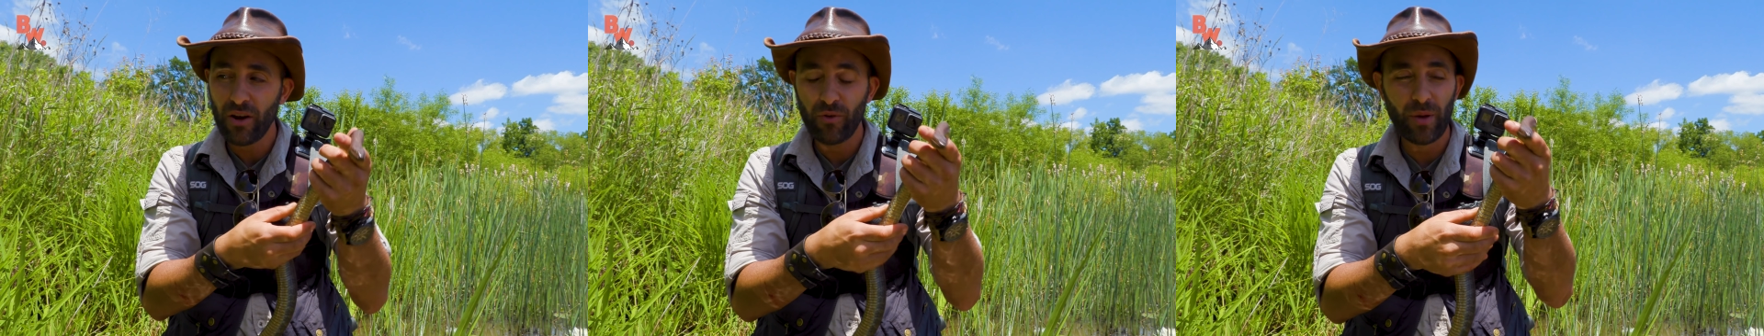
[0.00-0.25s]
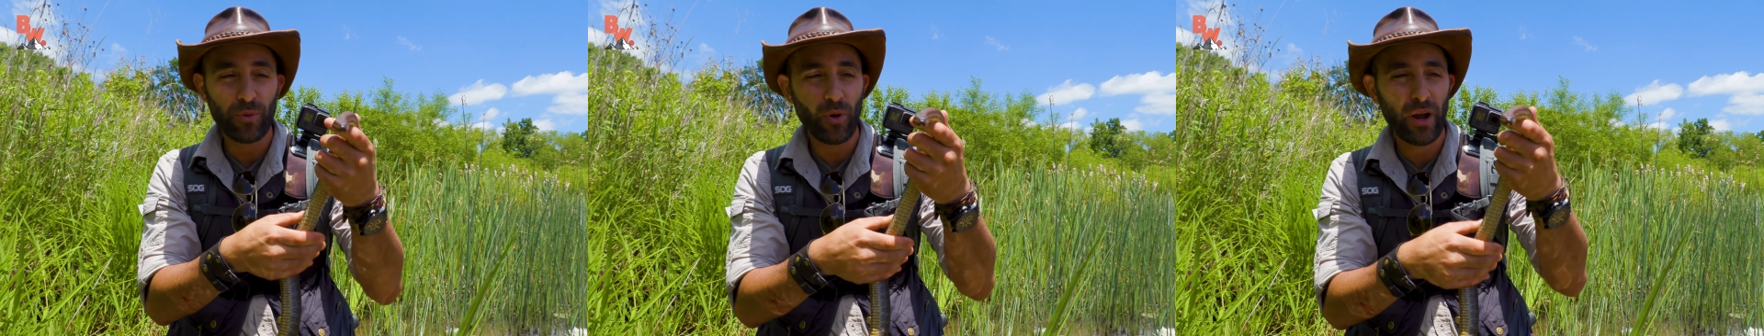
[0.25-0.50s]

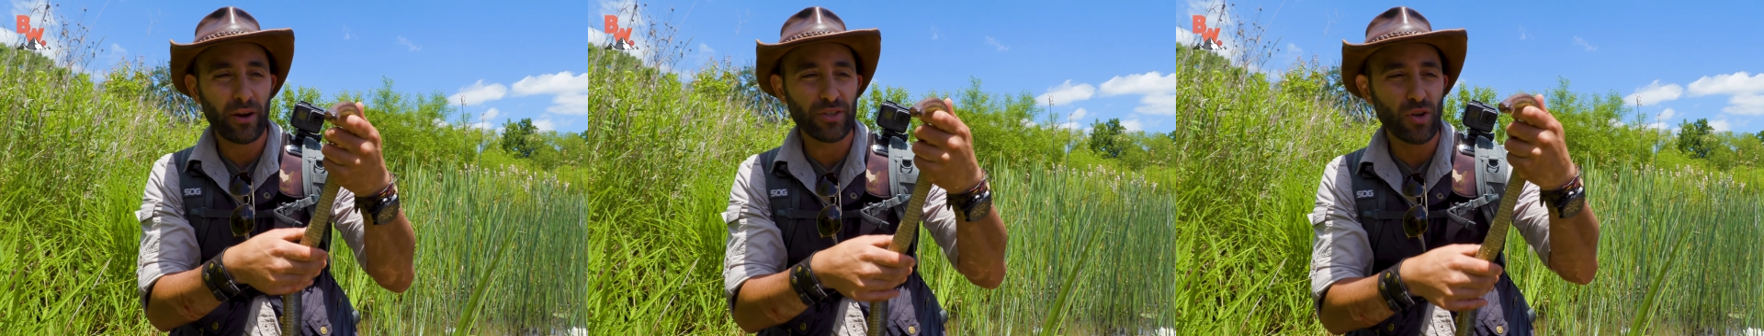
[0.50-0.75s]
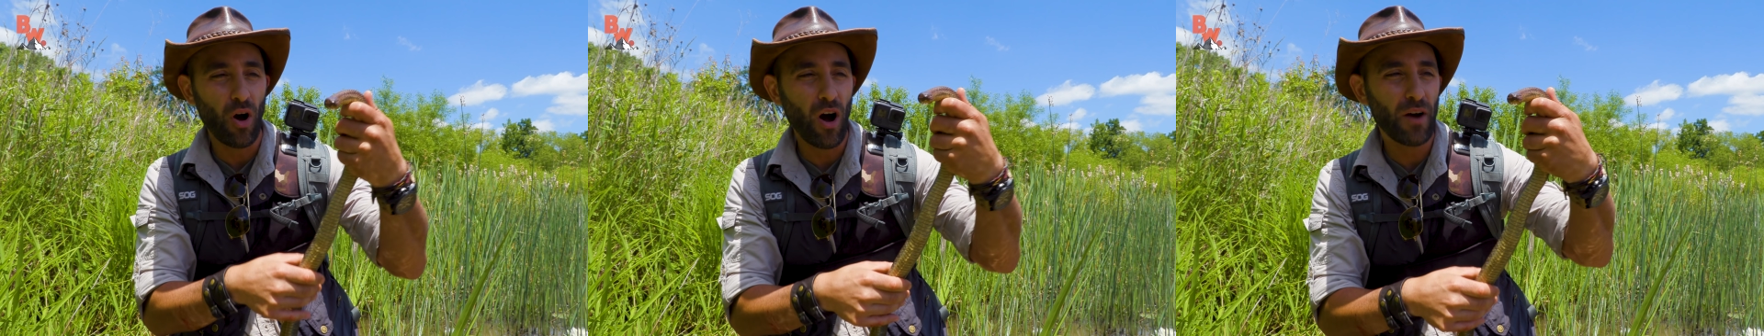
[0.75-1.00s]
Great blue
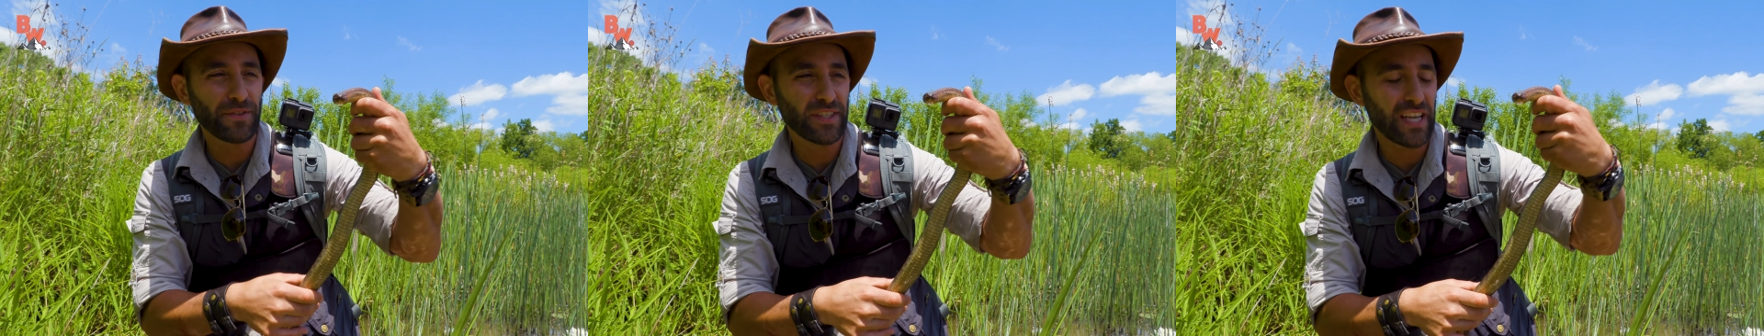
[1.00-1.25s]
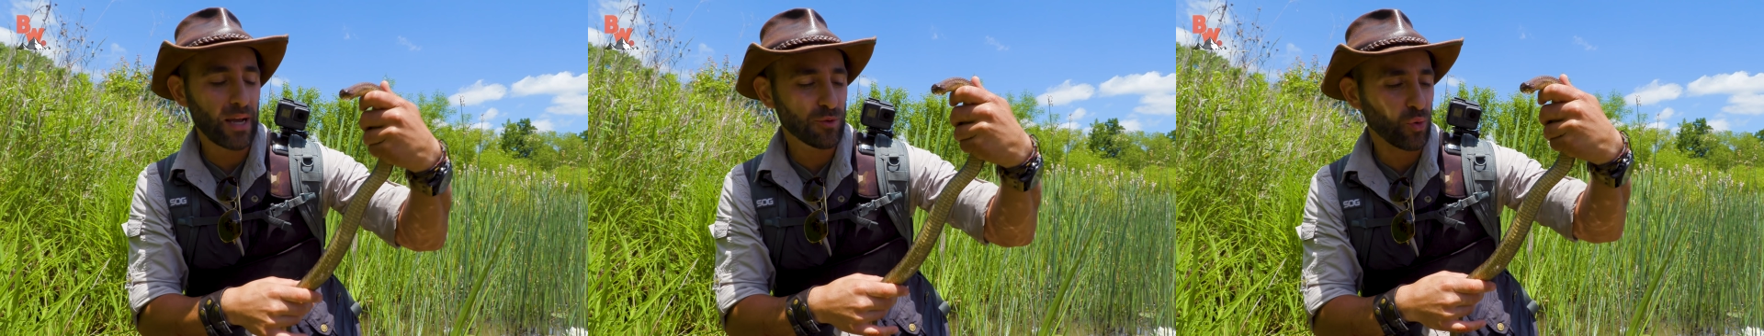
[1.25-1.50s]
herons
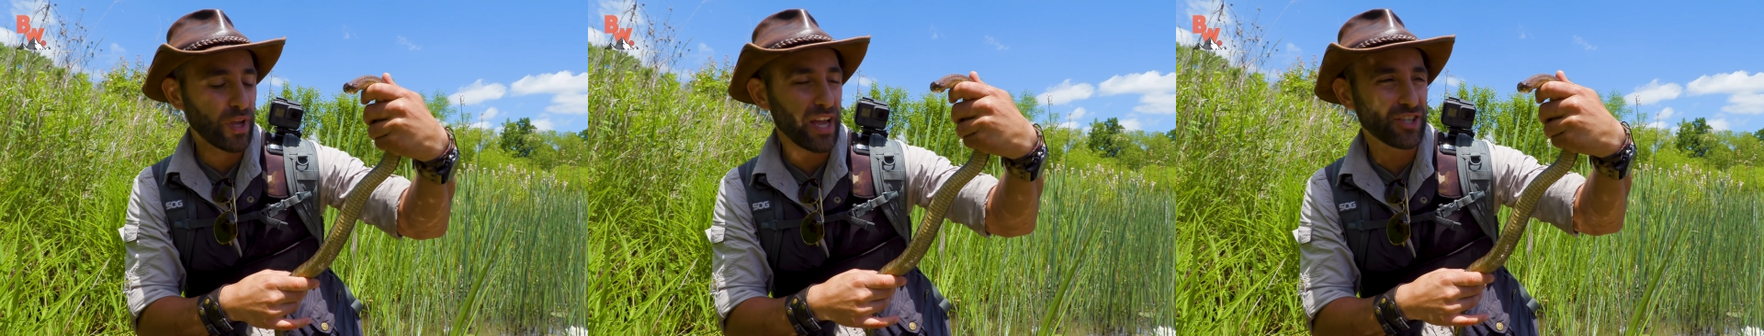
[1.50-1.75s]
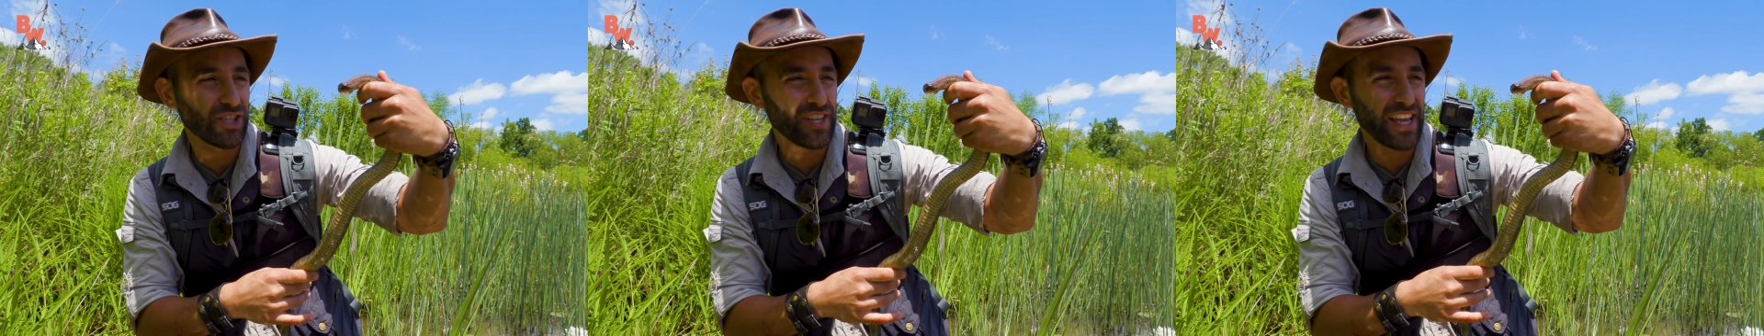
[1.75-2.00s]
oftentimes will
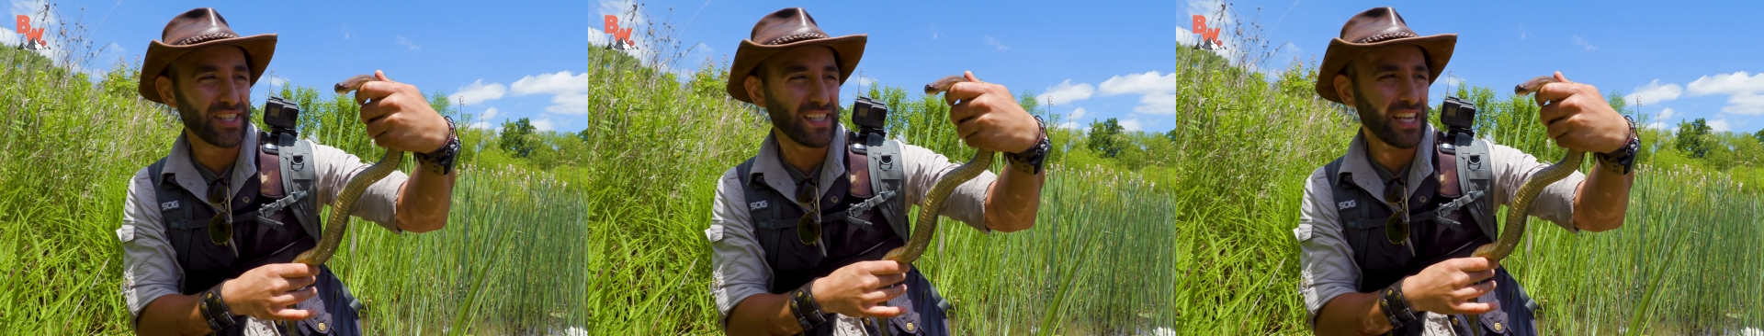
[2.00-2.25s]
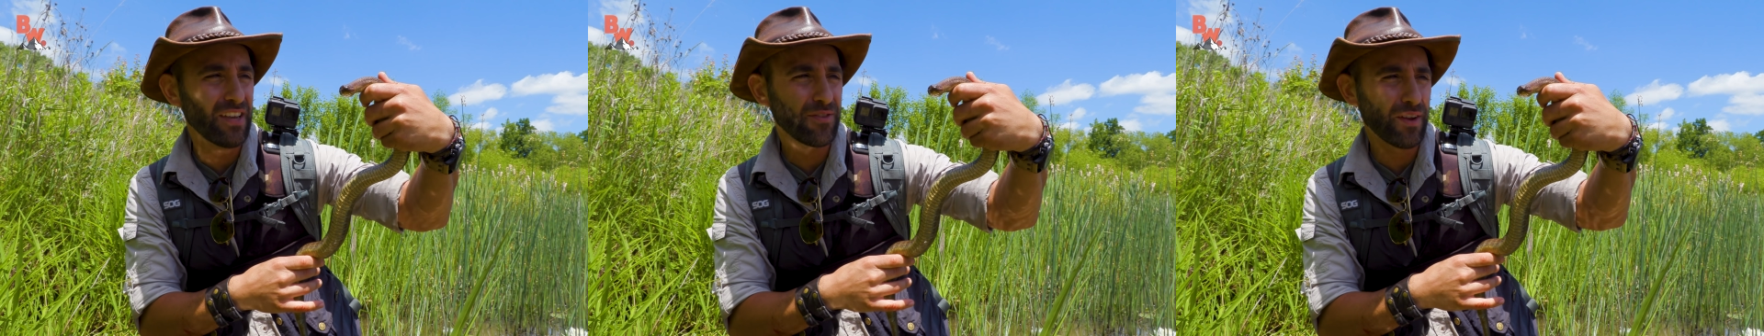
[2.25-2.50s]
catch snakes
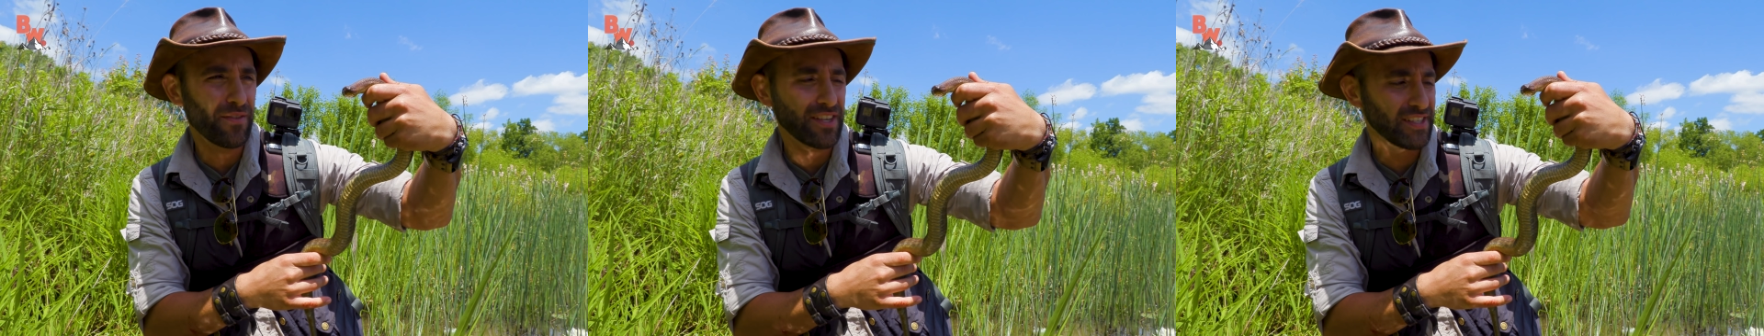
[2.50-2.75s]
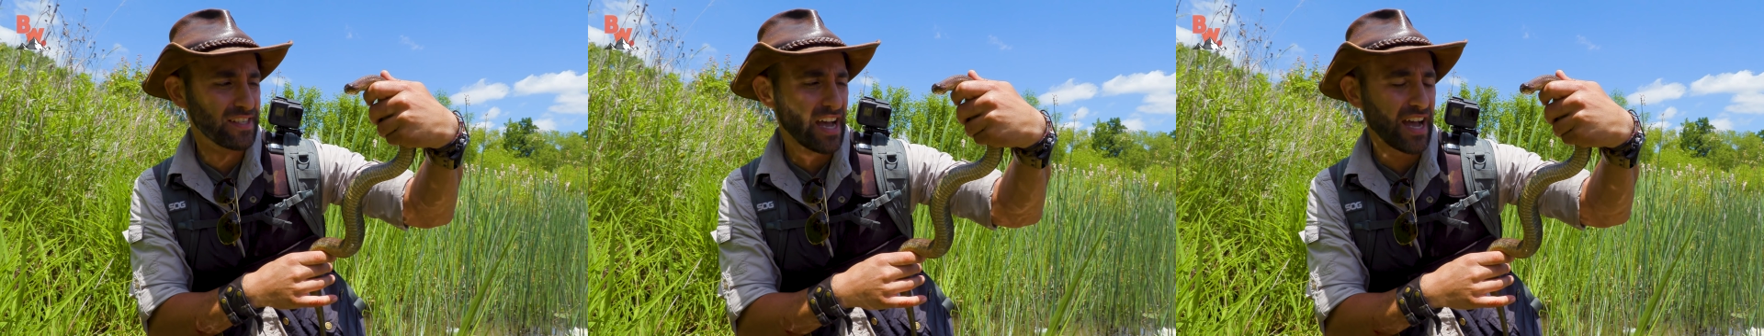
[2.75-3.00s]
even of
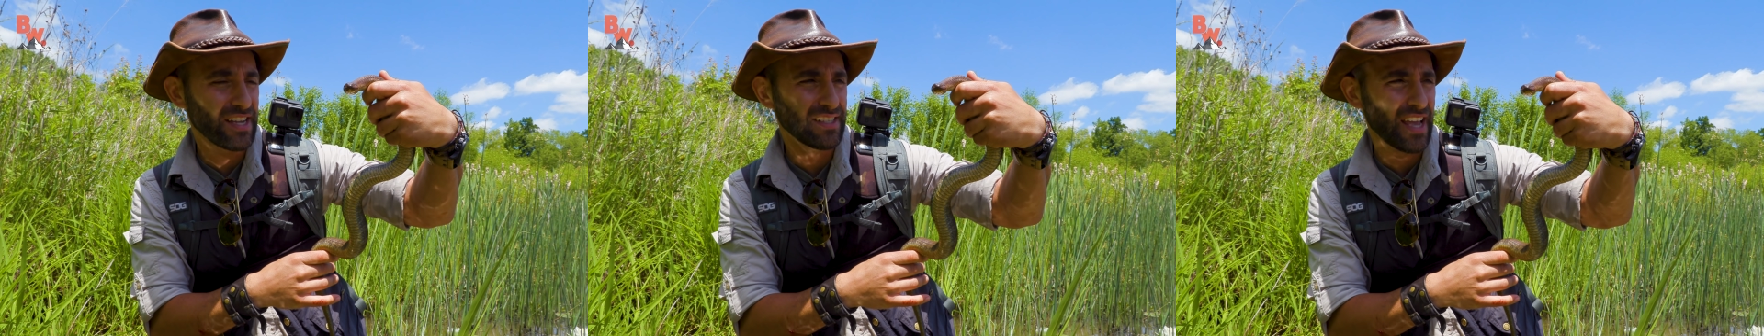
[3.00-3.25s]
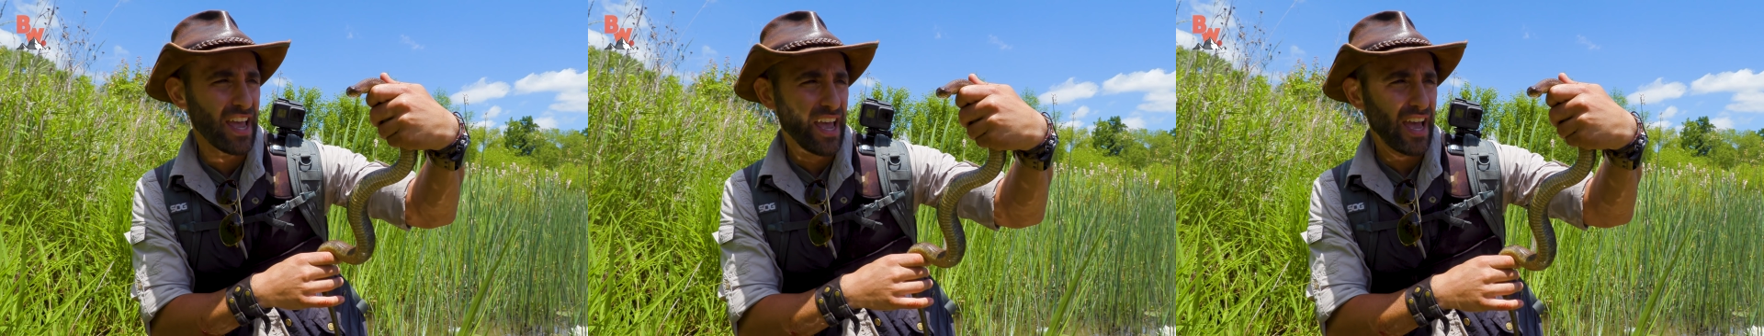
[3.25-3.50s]
this size